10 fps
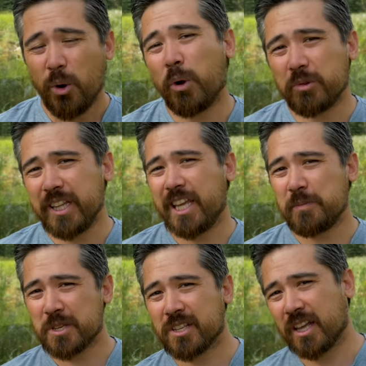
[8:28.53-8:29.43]
What really
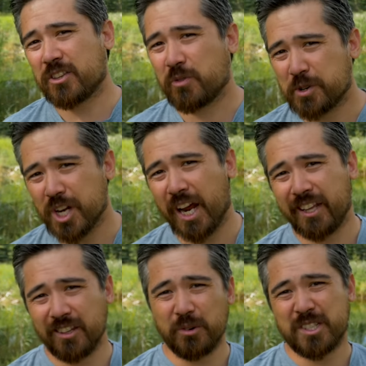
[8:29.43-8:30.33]
keeps this lens from
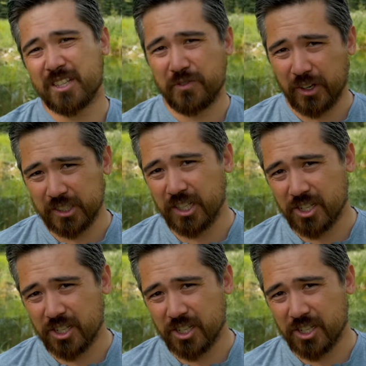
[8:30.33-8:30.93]
shining though is its fairly